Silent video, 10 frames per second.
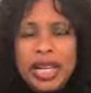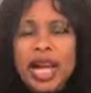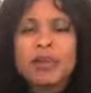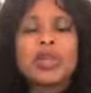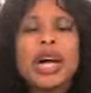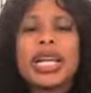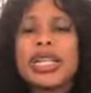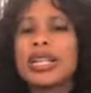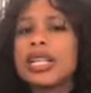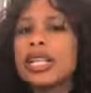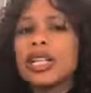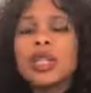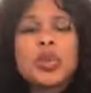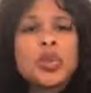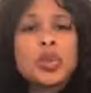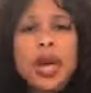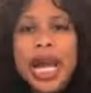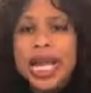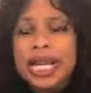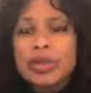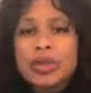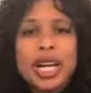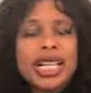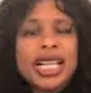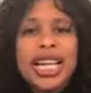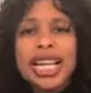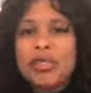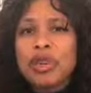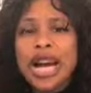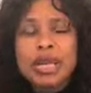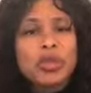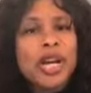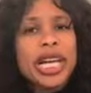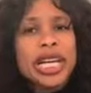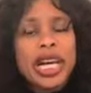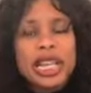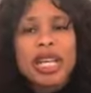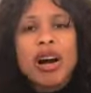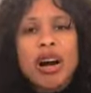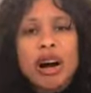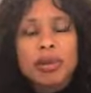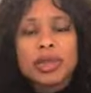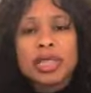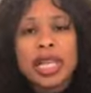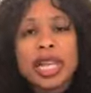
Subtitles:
I'm trying to lose weight, I'm trying to eat right, I'm trying to cut the carbs.